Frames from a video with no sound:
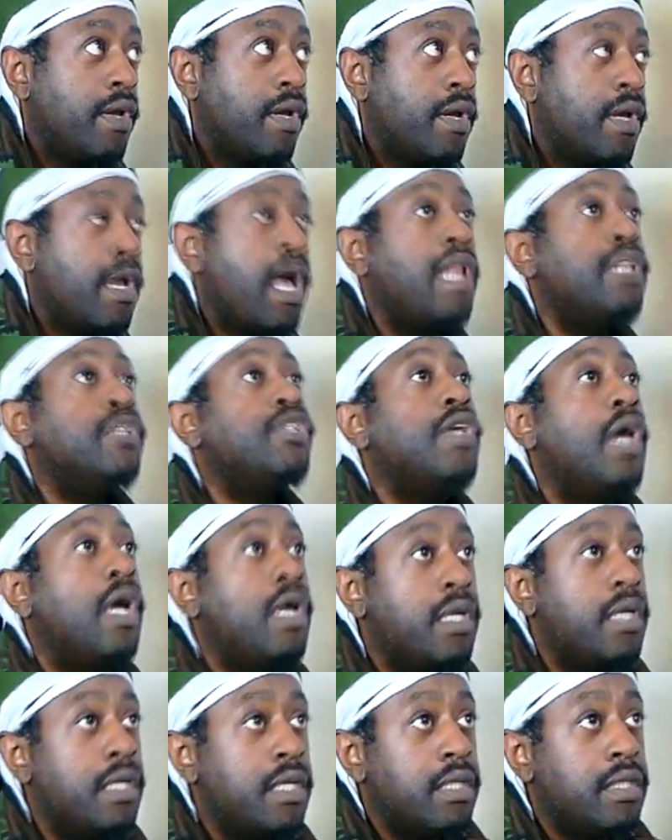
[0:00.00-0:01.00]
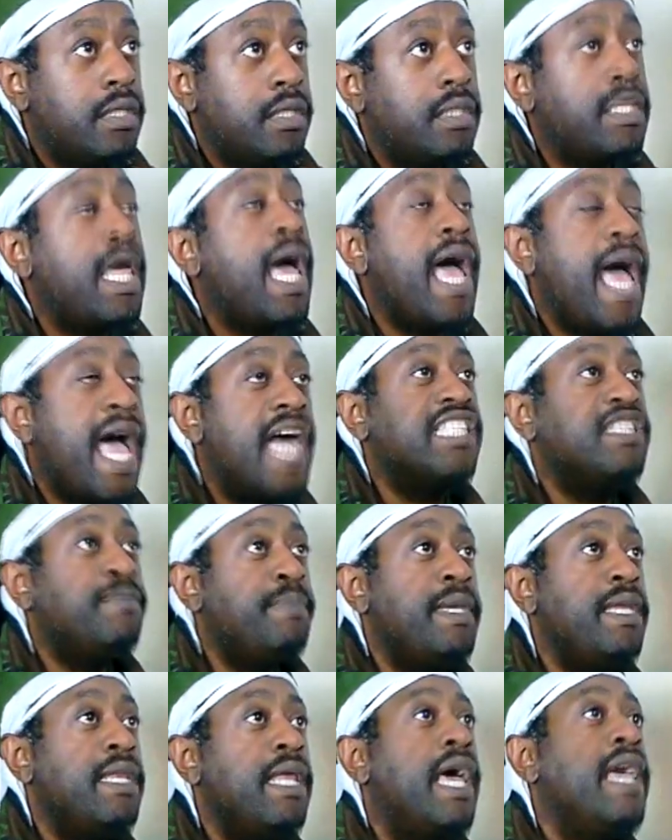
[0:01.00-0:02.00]
culture, that has
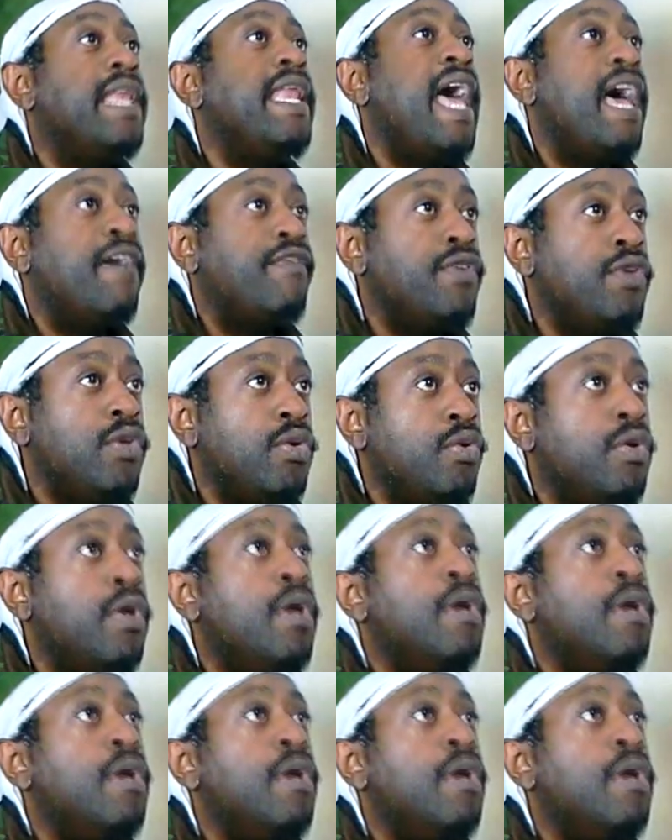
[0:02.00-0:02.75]
been an avenue